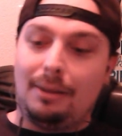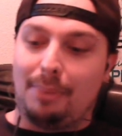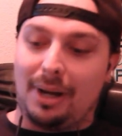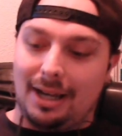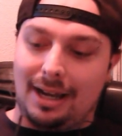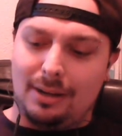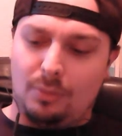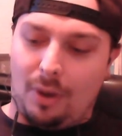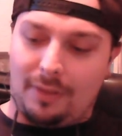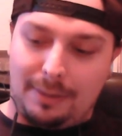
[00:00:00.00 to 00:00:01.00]
But
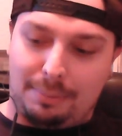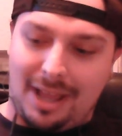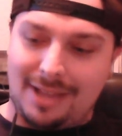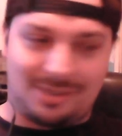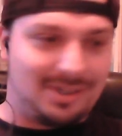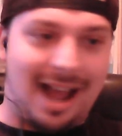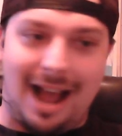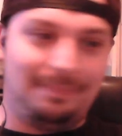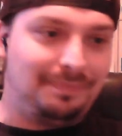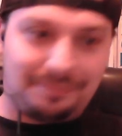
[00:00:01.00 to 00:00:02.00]
whether he plays or
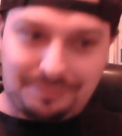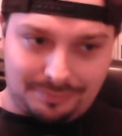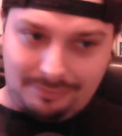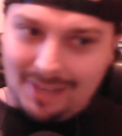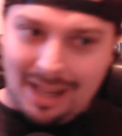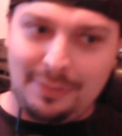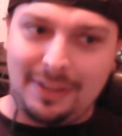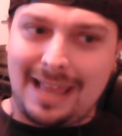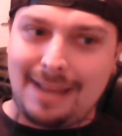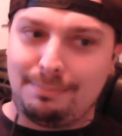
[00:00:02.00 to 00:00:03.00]
not, I
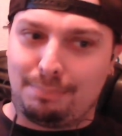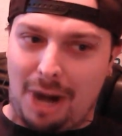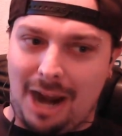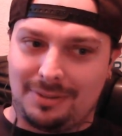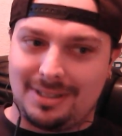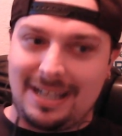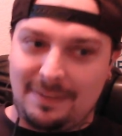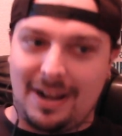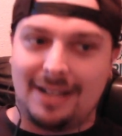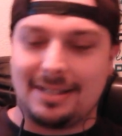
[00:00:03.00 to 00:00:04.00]
think that Browns
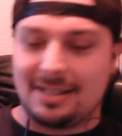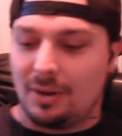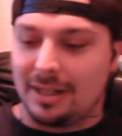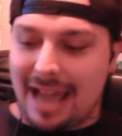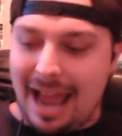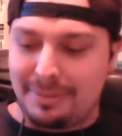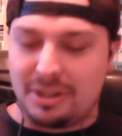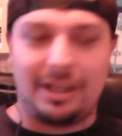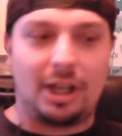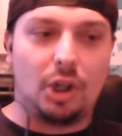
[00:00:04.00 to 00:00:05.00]
defense is going to
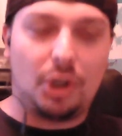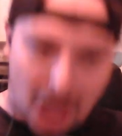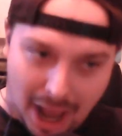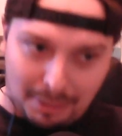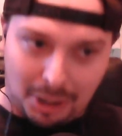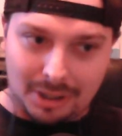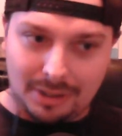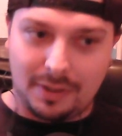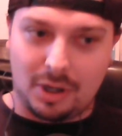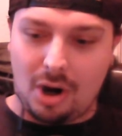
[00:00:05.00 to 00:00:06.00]
absolutely clobber
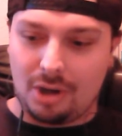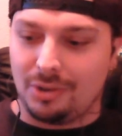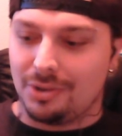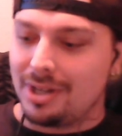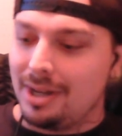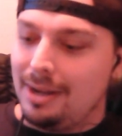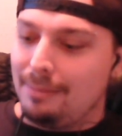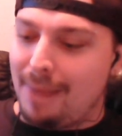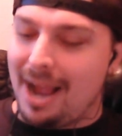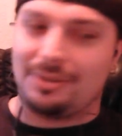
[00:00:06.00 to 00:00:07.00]
the Cardinals.
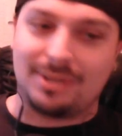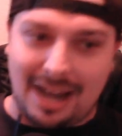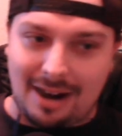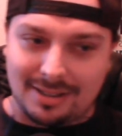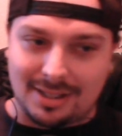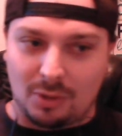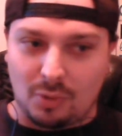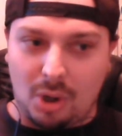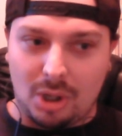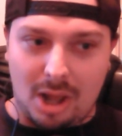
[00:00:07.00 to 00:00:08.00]
Myles Garrett's going to
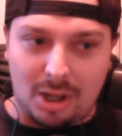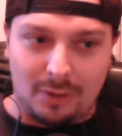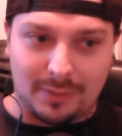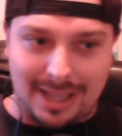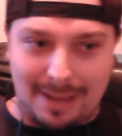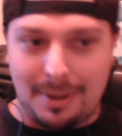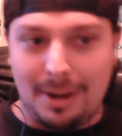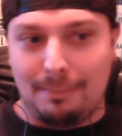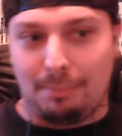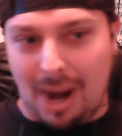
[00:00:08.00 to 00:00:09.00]
roll all over them.
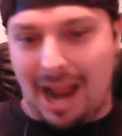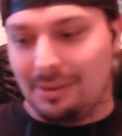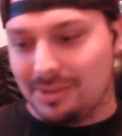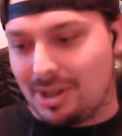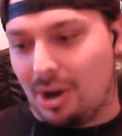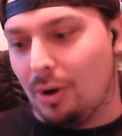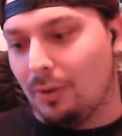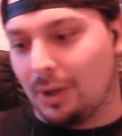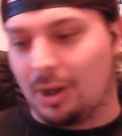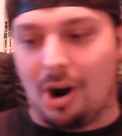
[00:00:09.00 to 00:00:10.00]
Browns
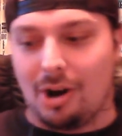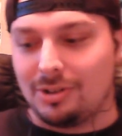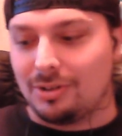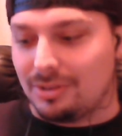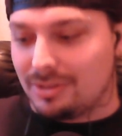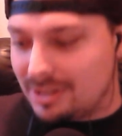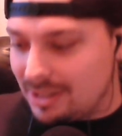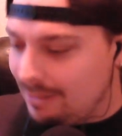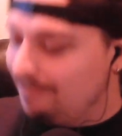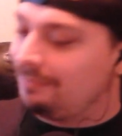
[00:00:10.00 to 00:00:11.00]
over
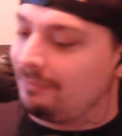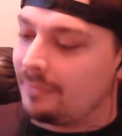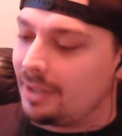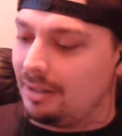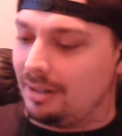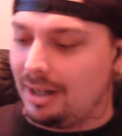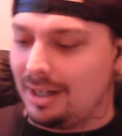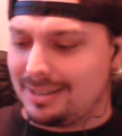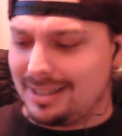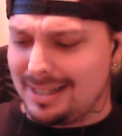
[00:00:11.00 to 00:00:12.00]
Cardinals.
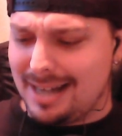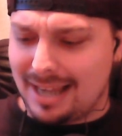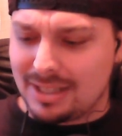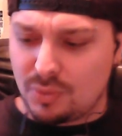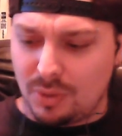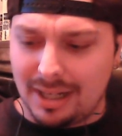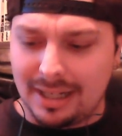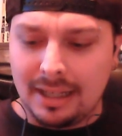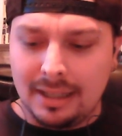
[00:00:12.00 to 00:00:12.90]
On to the next one.